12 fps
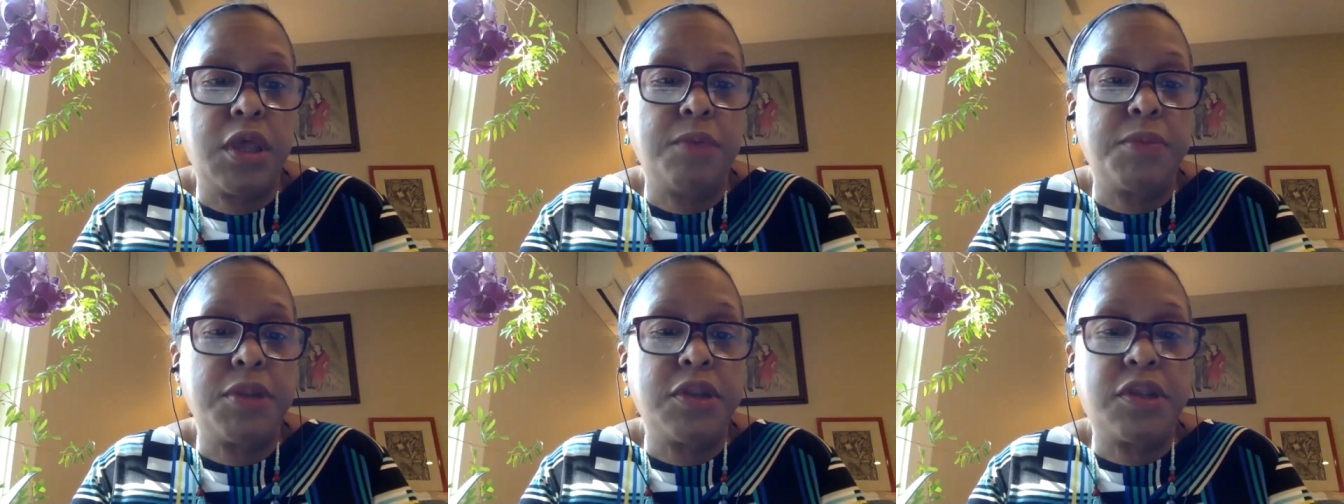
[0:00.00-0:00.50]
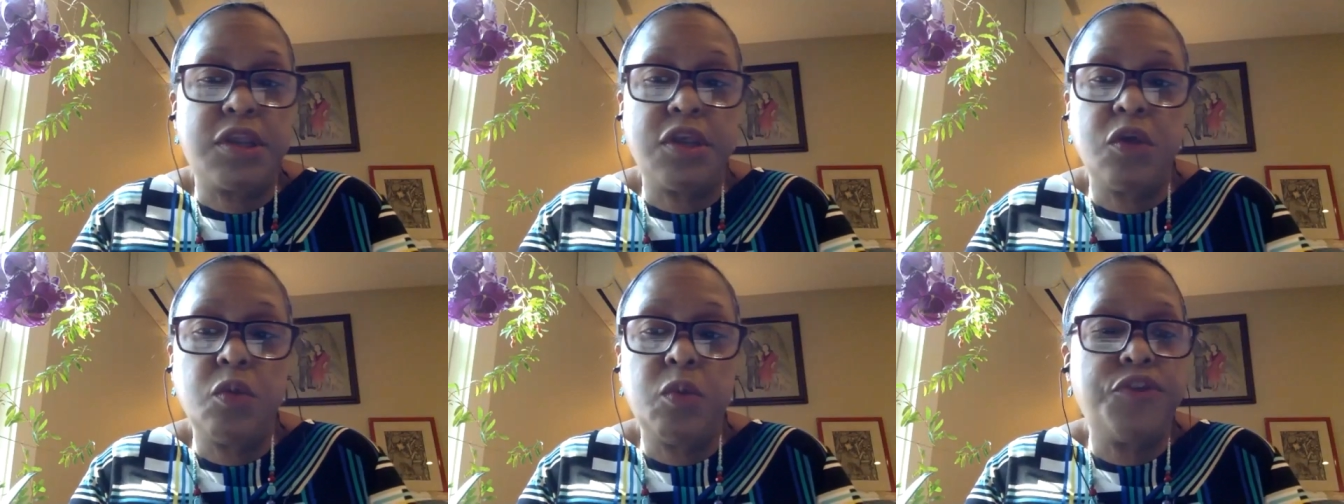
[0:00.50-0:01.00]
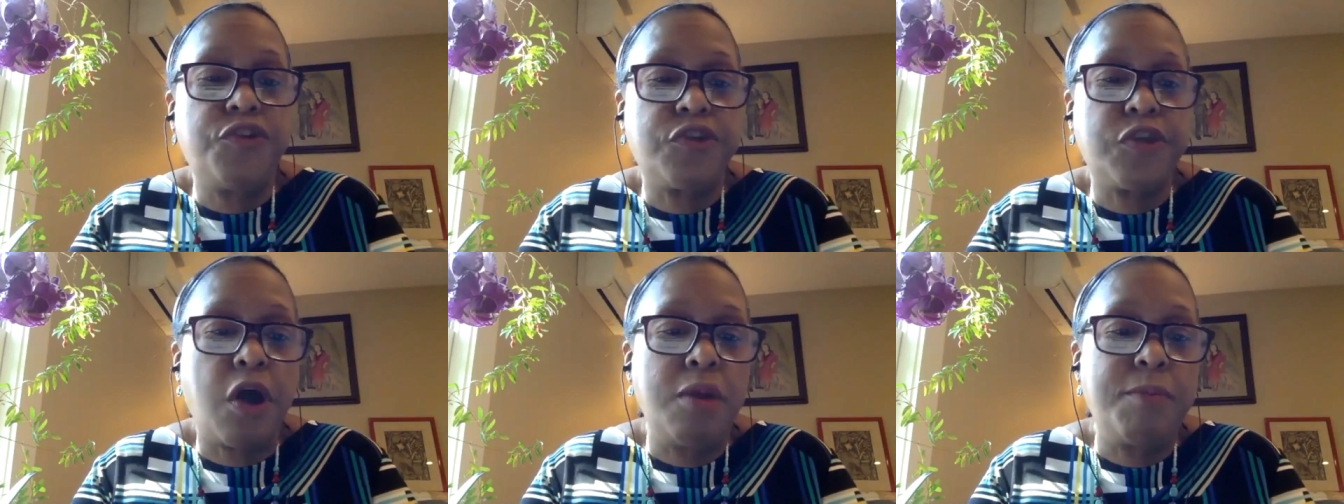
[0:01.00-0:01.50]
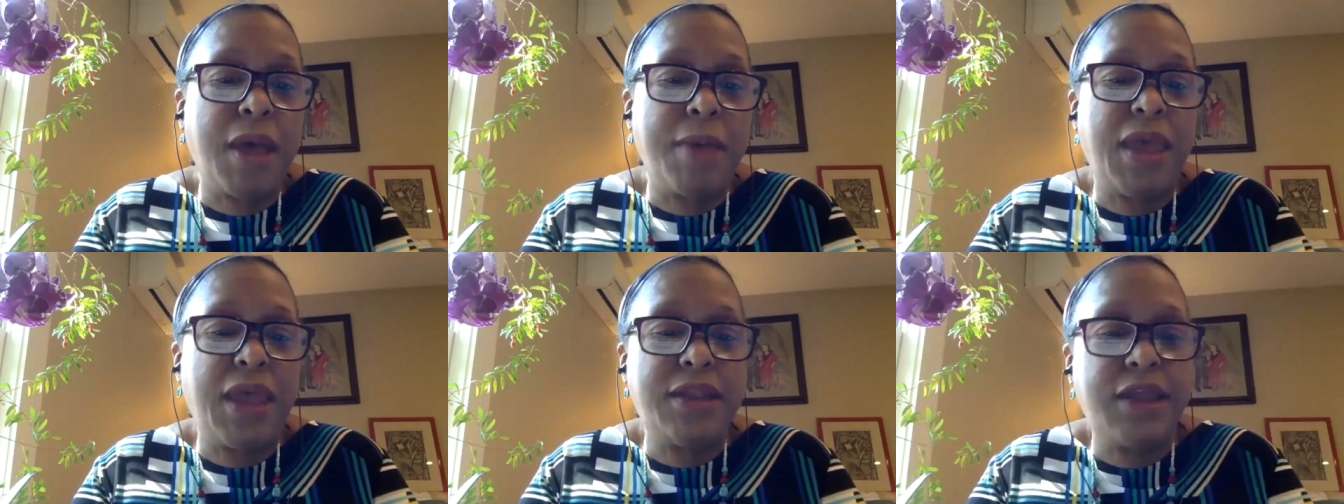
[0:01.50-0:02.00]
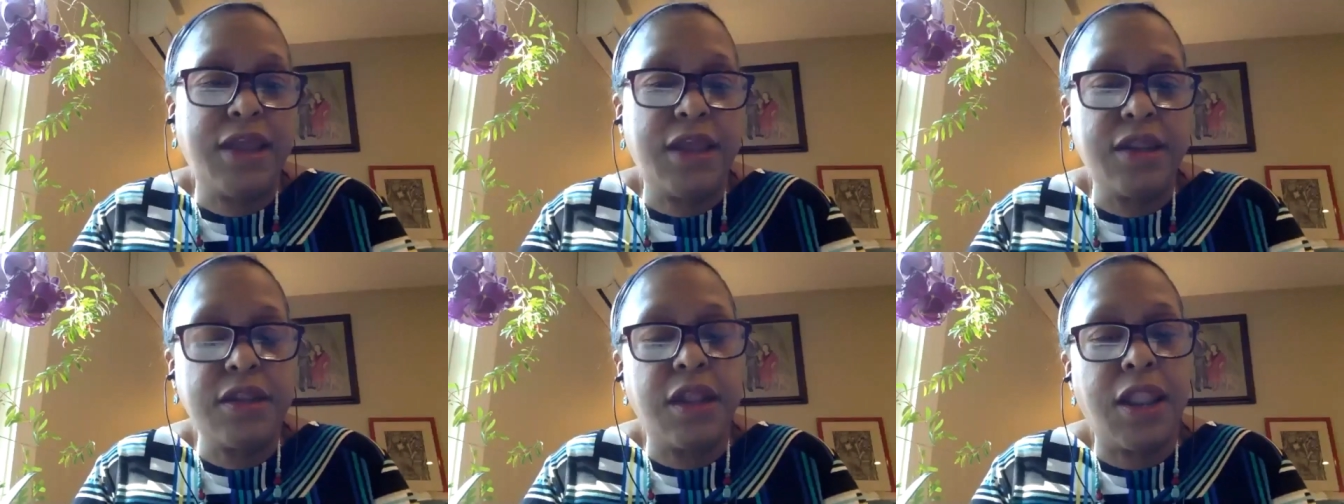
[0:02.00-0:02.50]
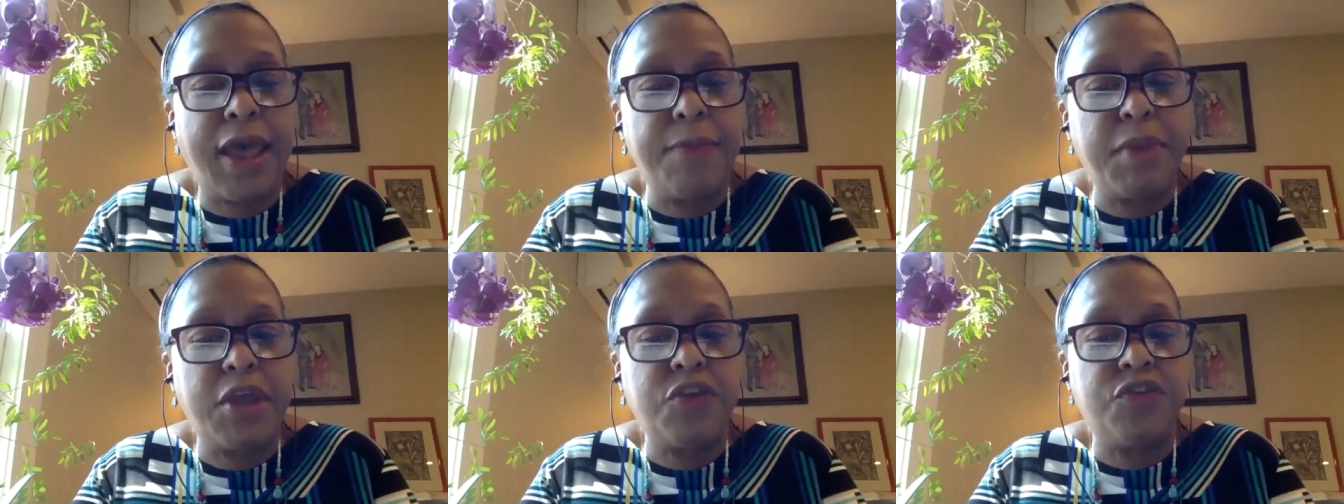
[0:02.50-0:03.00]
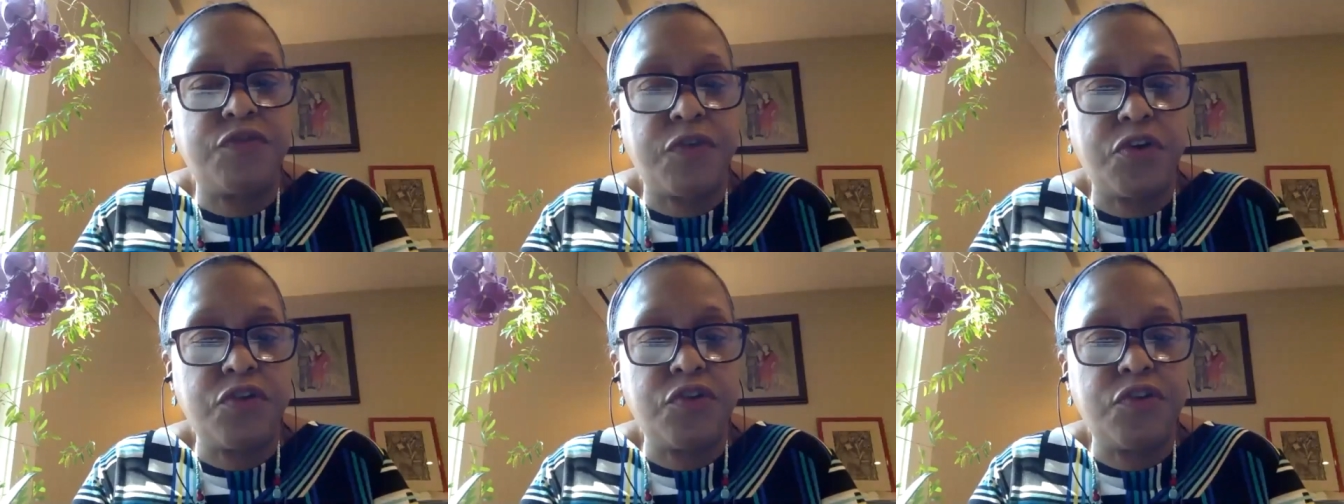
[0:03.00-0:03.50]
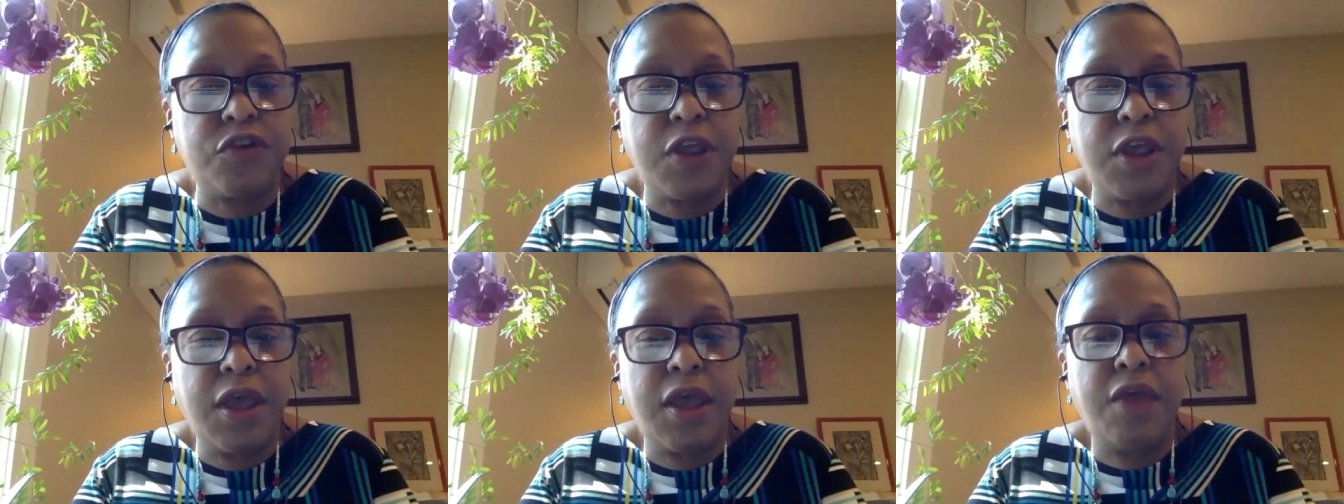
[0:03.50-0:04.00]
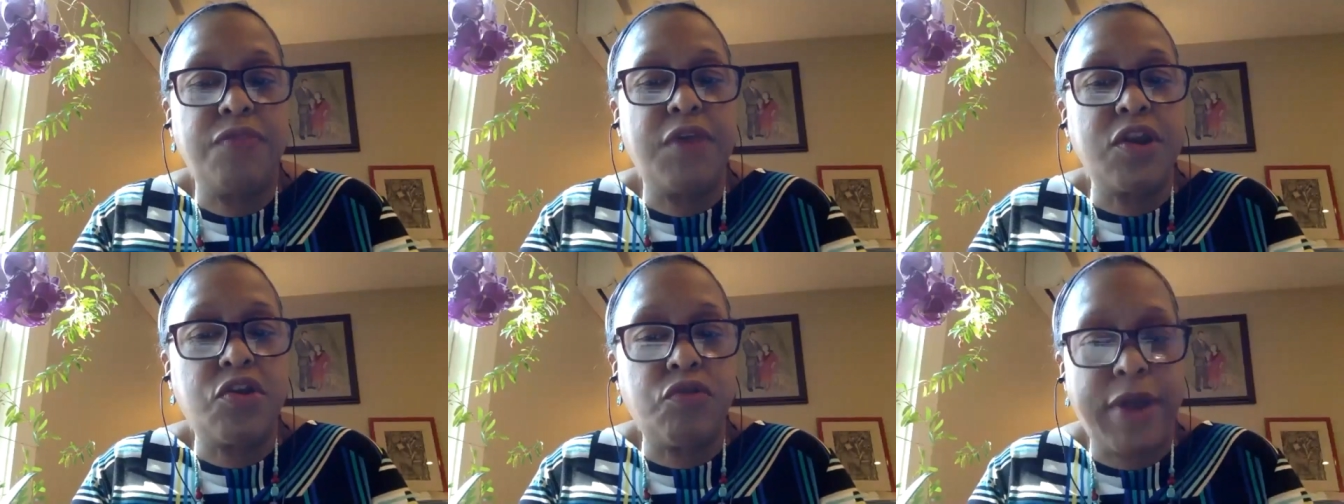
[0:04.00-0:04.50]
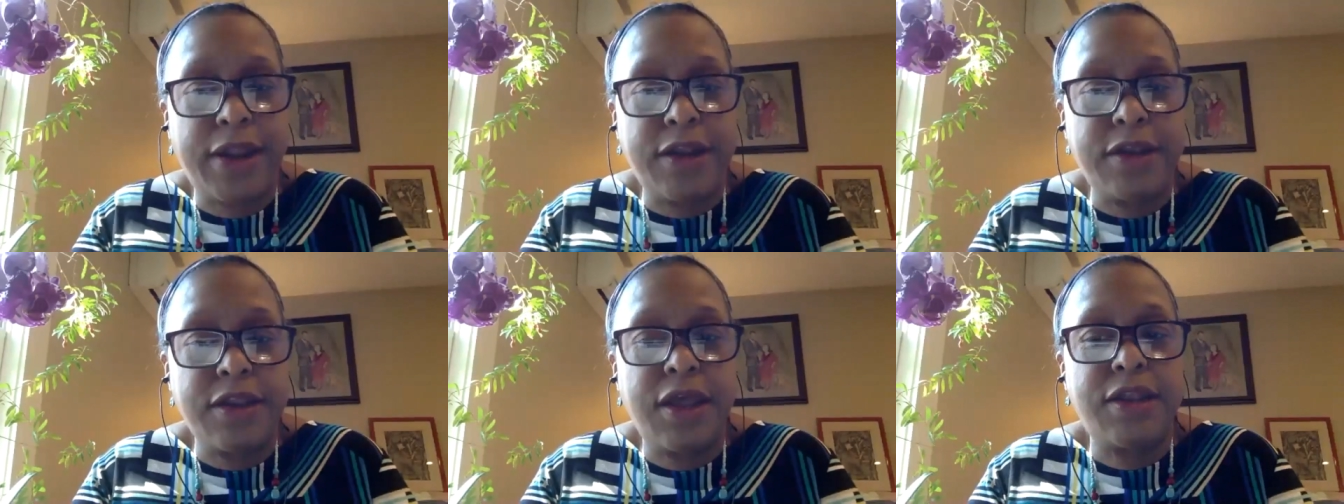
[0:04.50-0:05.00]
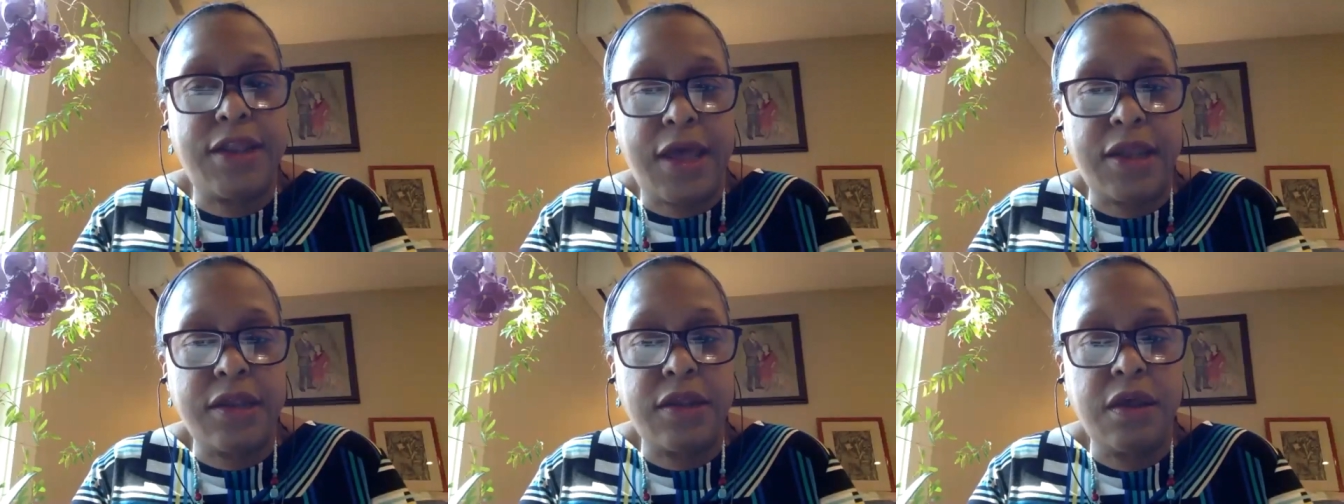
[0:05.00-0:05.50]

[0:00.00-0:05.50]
But until we start by maintaining the land base first and then credit and debt,